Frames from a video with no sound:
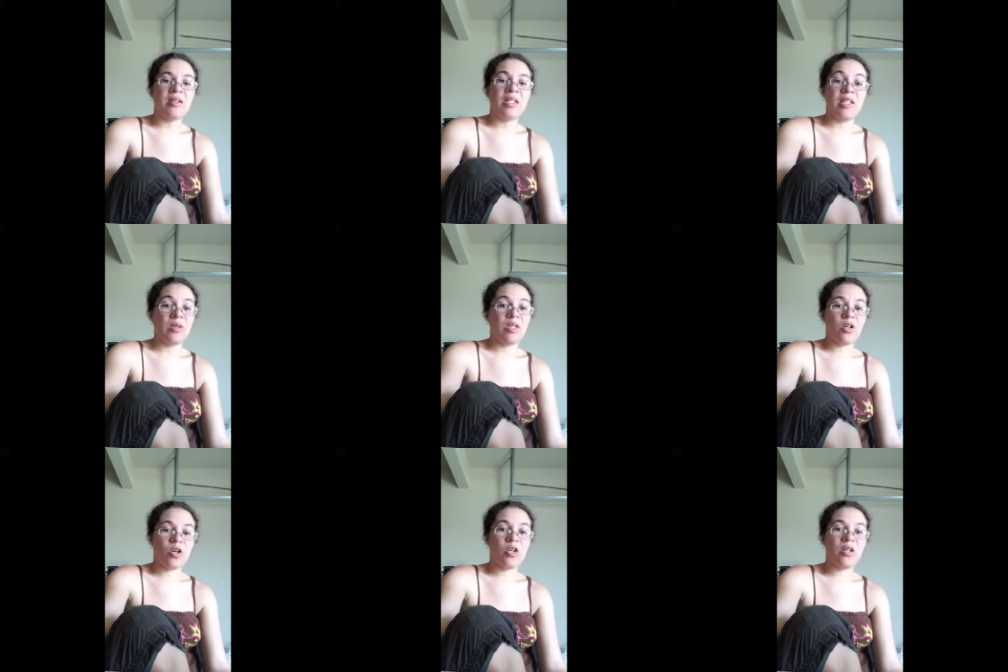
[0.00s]
It
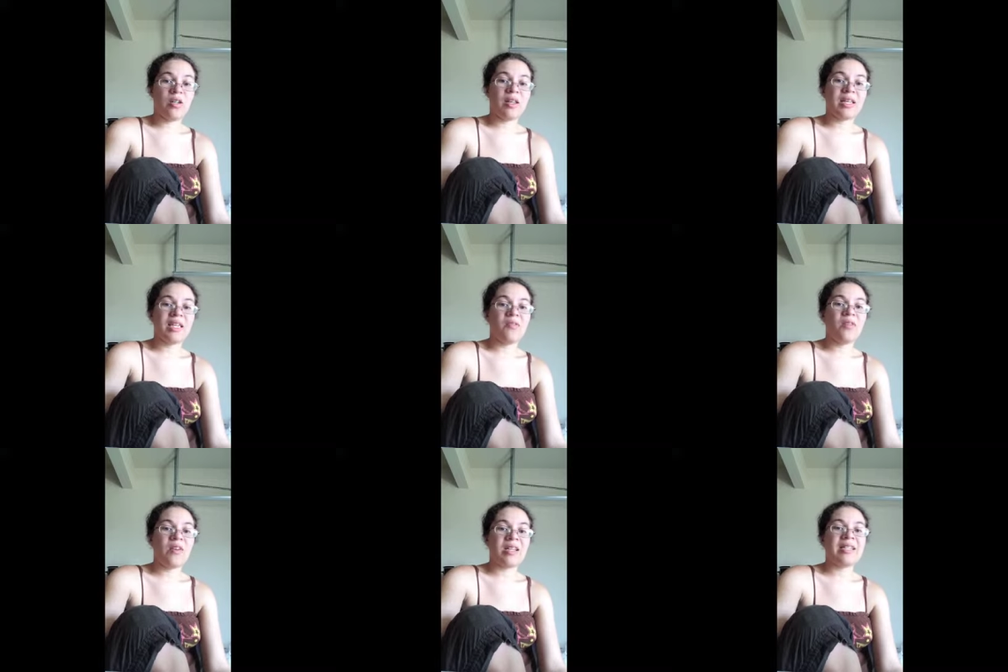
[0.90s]
hurt. Like even
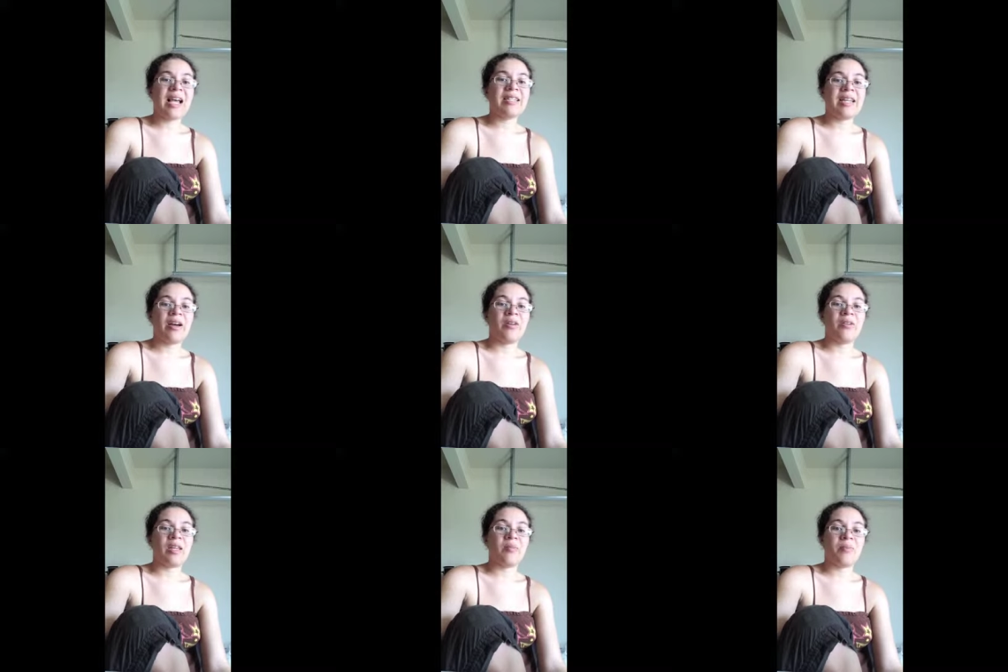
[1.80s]
if I sat down,
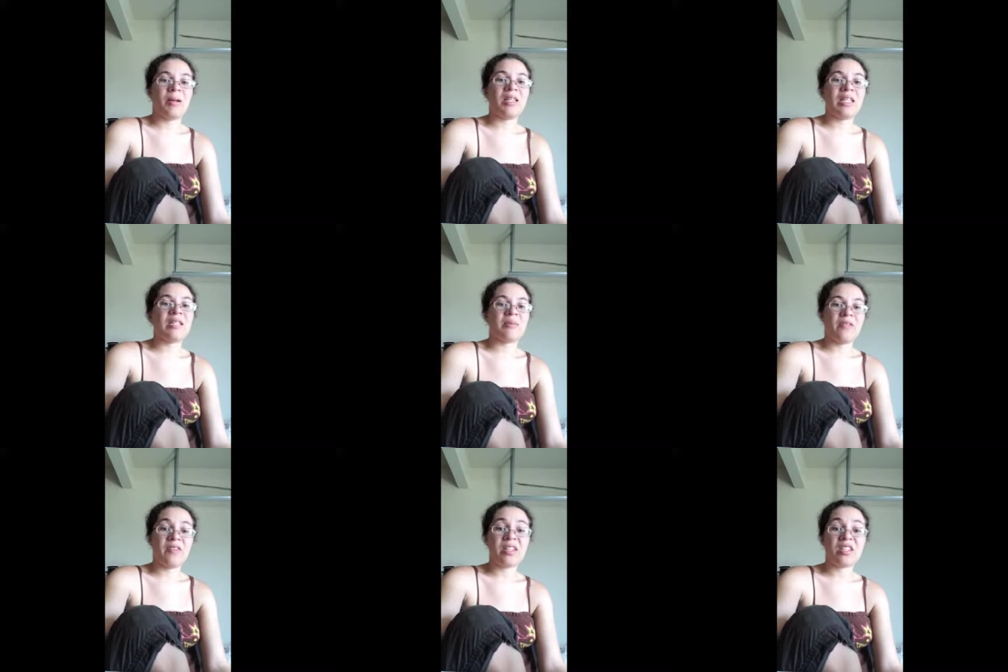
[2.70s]
like my knees and my
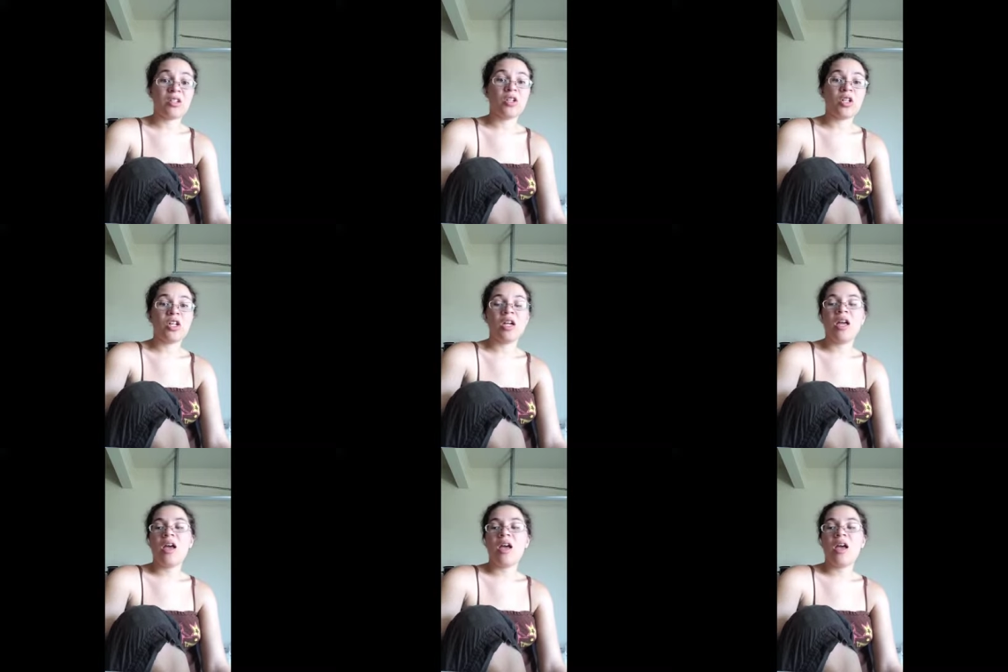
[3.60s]
feet still hurt.